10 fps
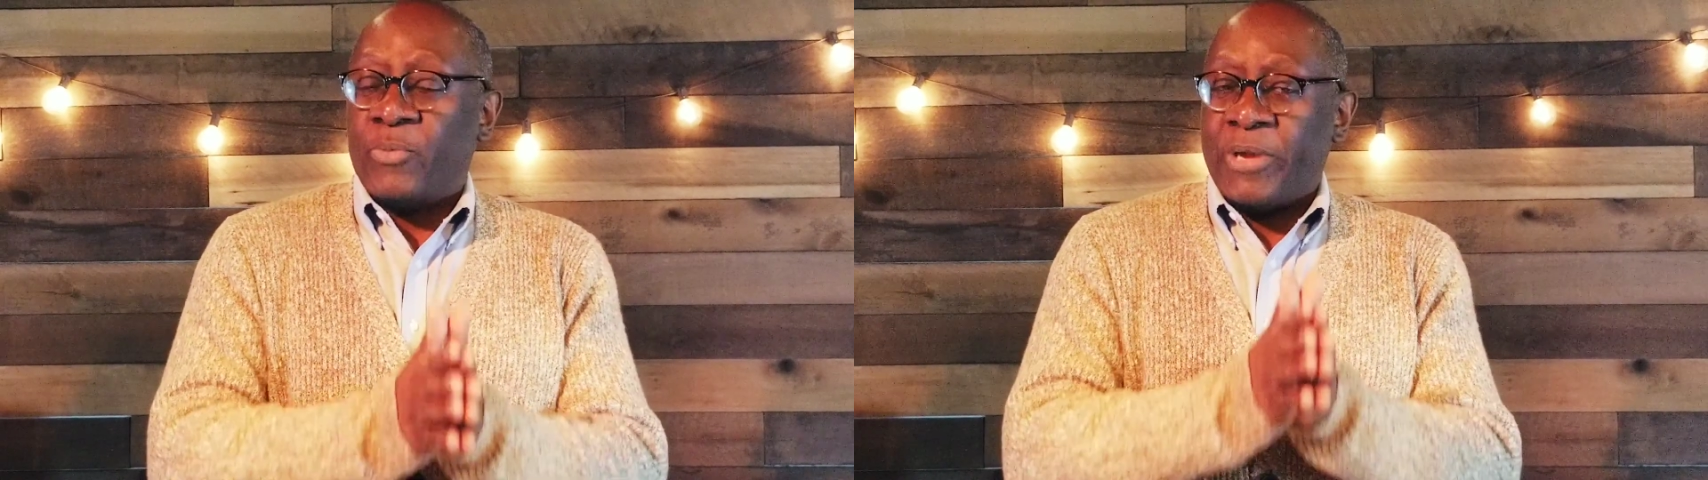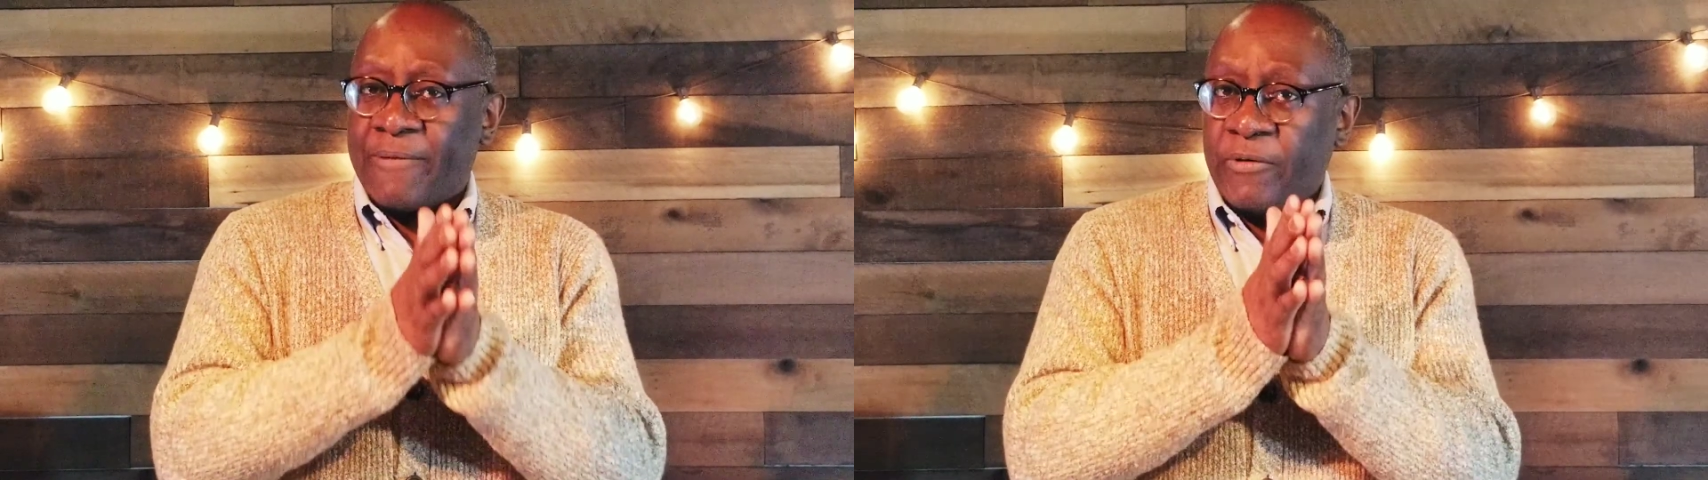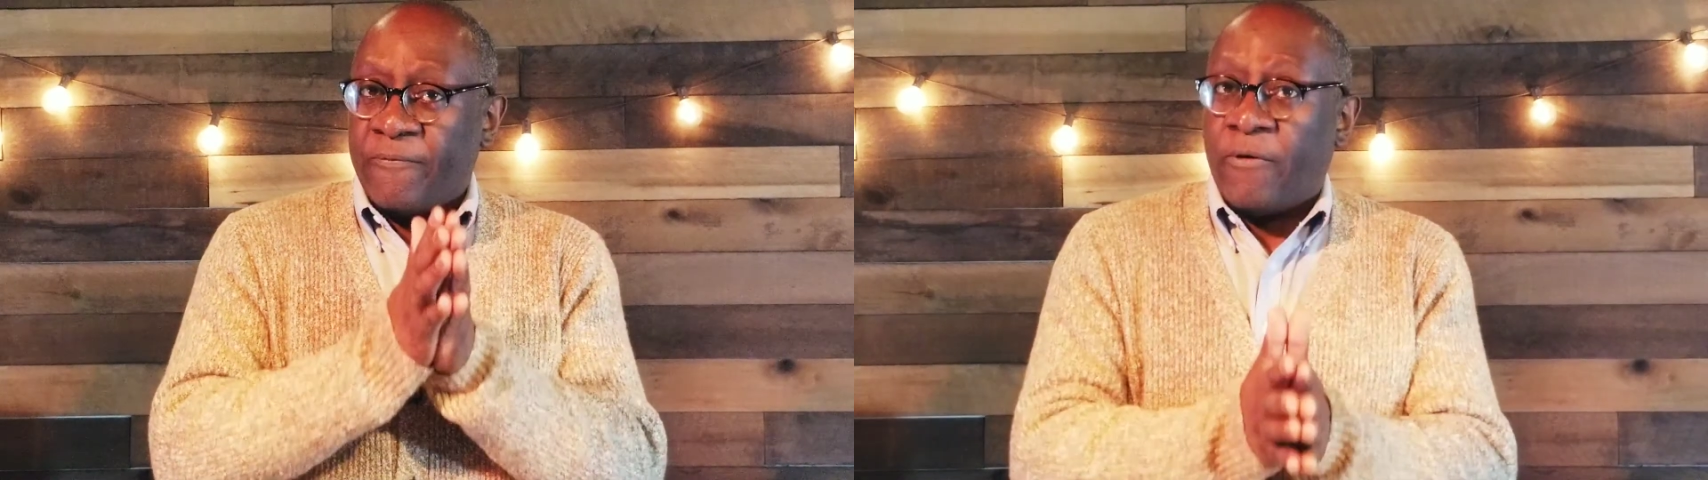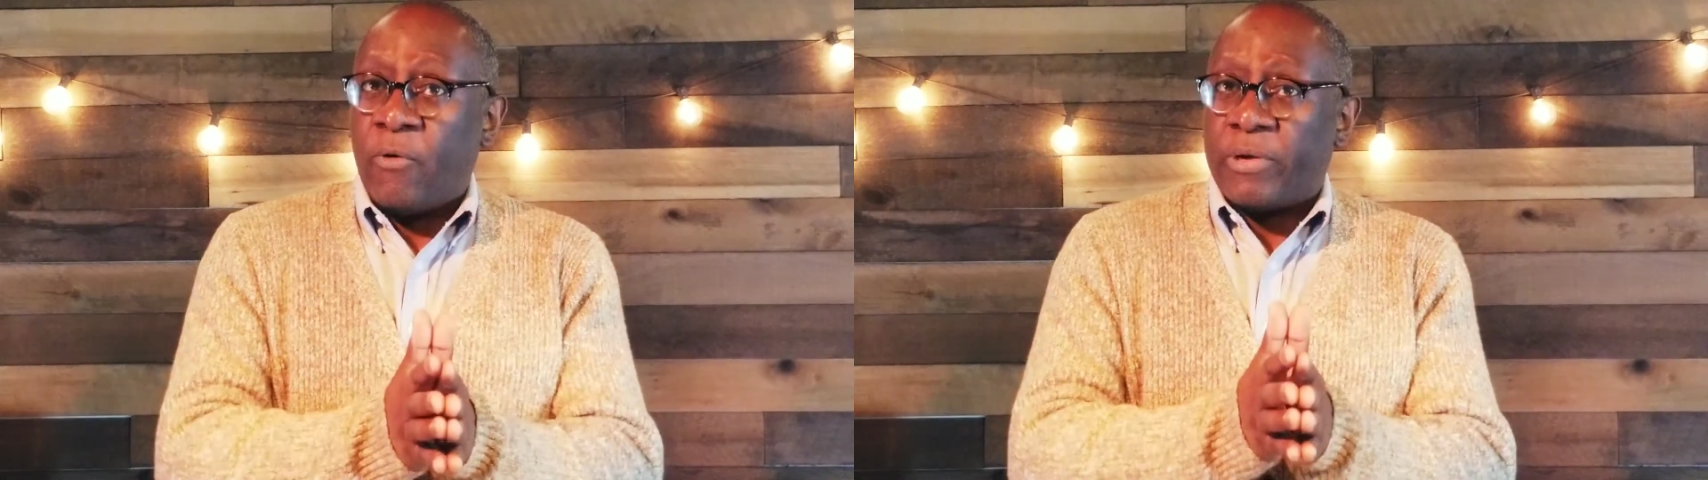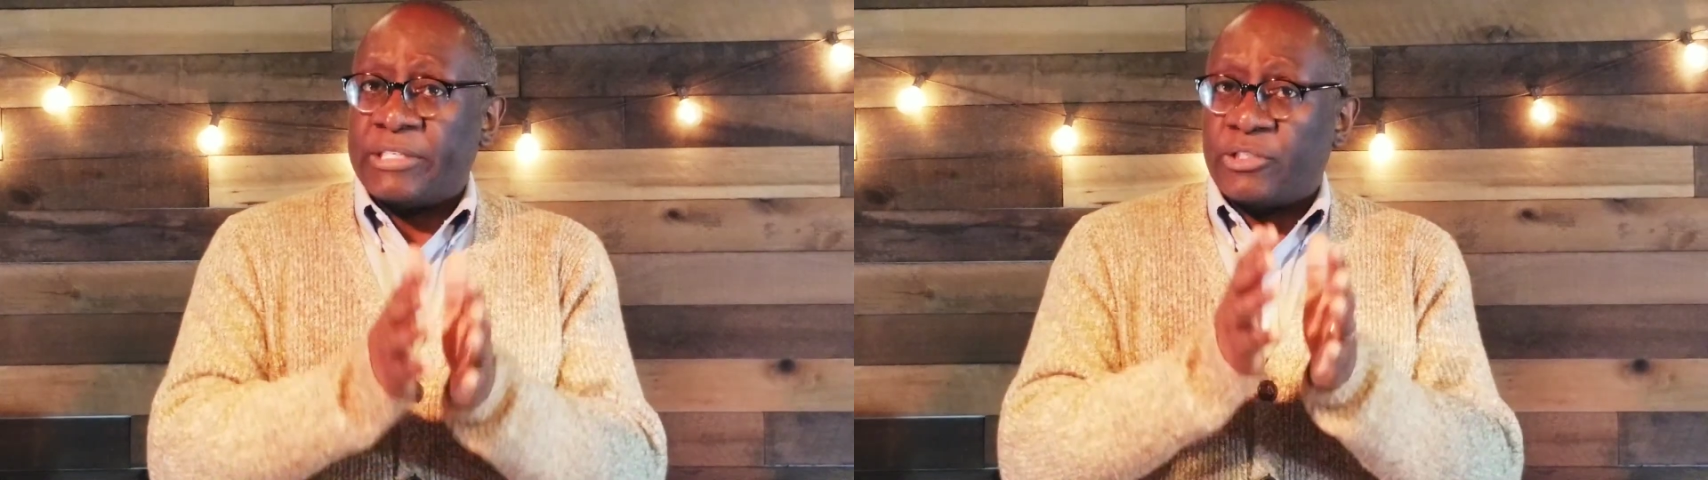we have to
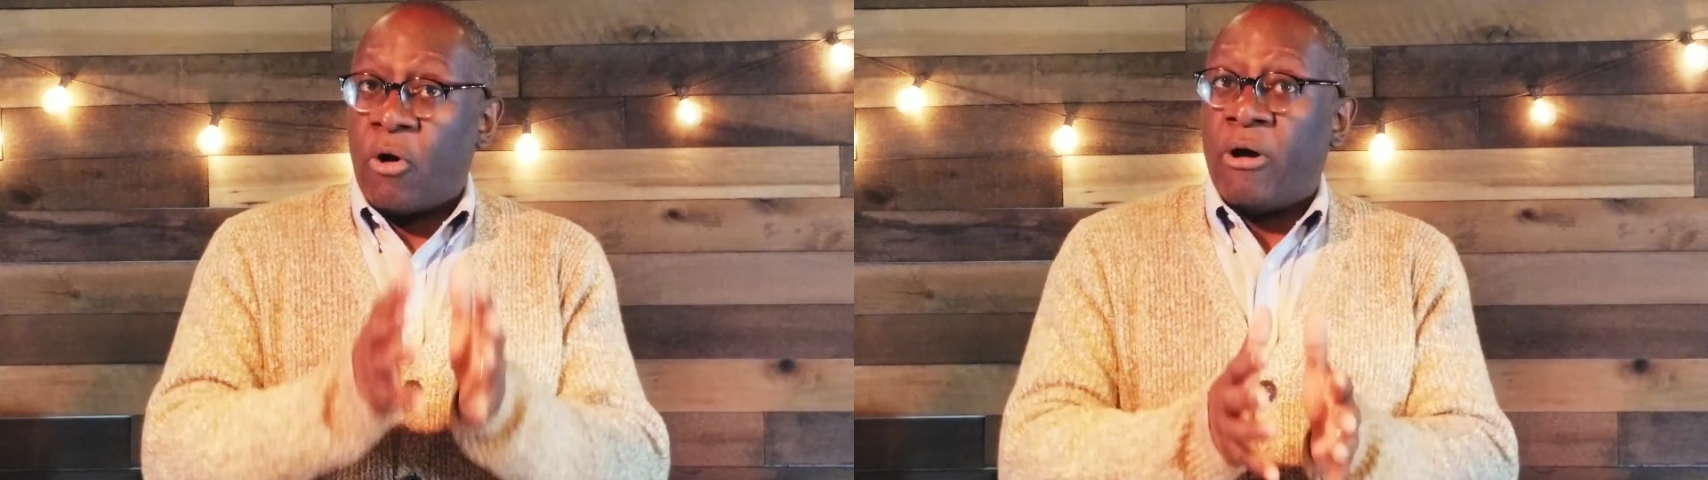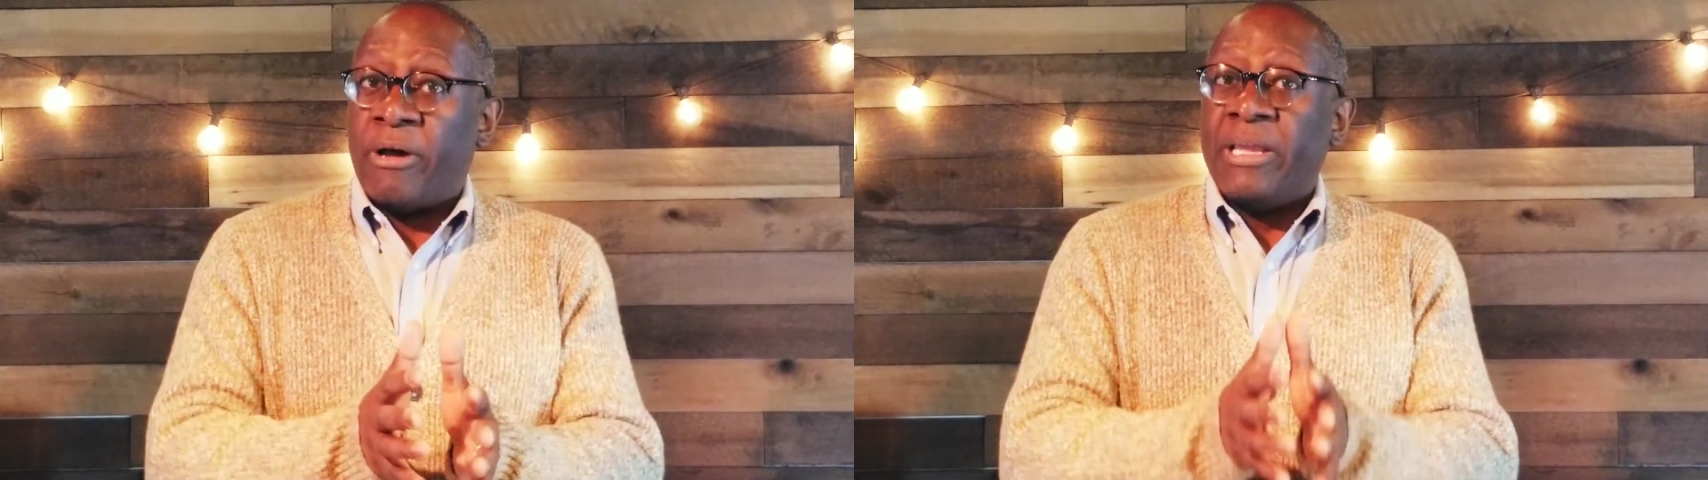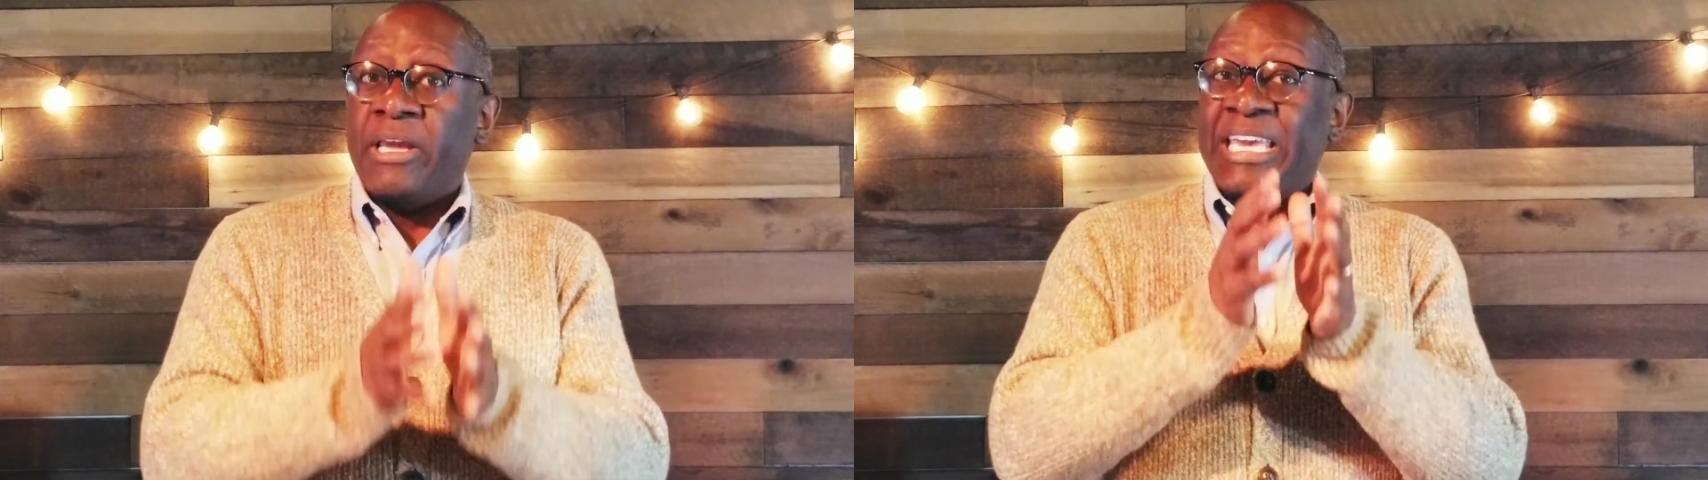focus on